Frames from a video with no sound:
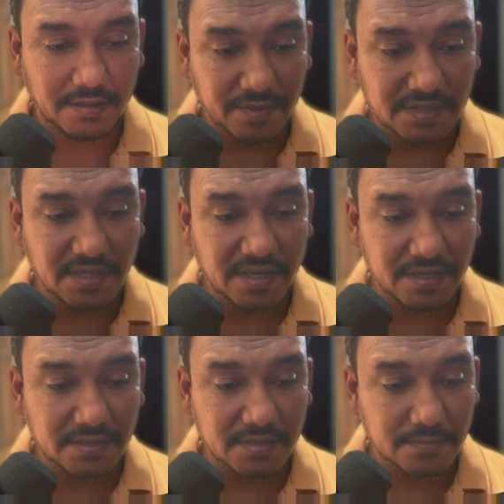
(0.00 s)
the reason
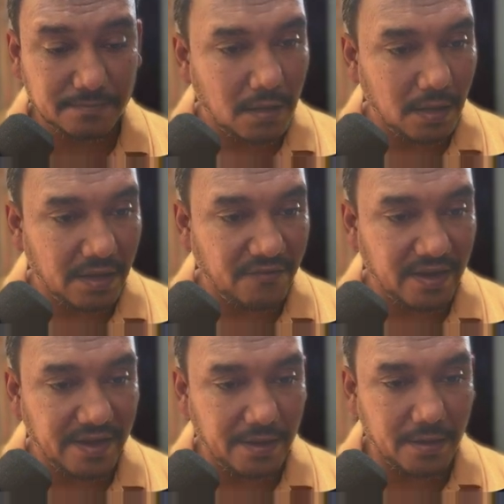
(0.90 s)
is, if
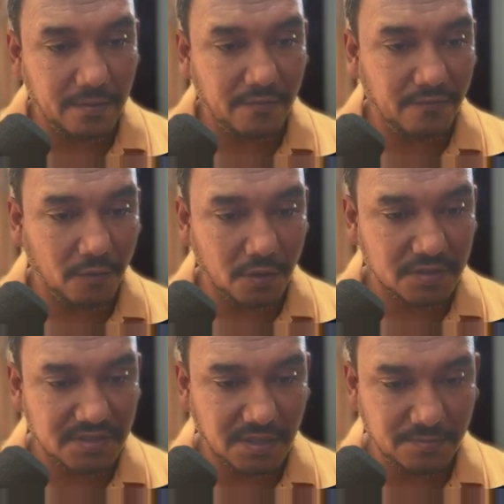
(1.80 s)
I, for
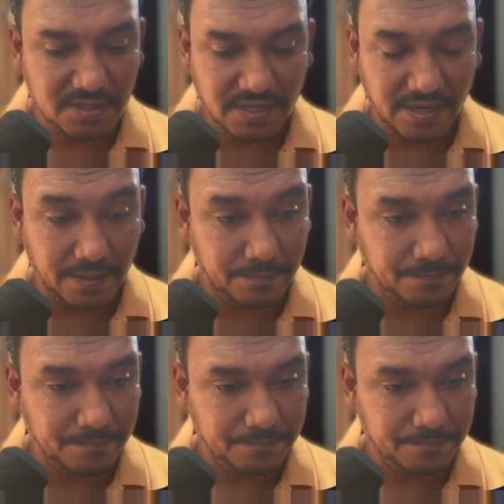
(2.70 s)
some time,